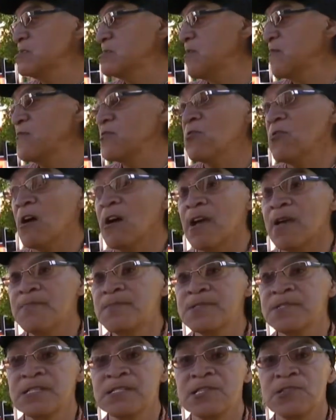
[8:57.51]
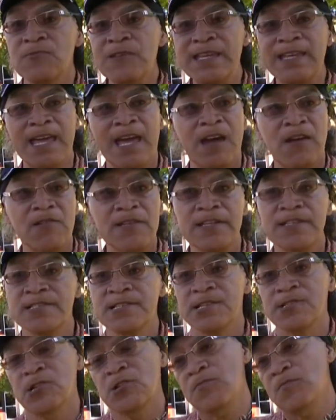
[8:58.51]
the tribes in 3 counties,
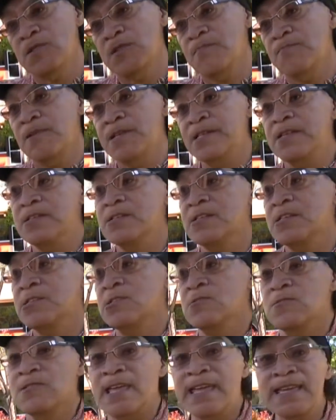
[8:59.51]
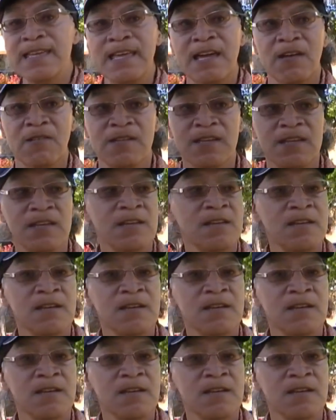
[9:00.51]
Sonoma, Mendocino, and Lake County,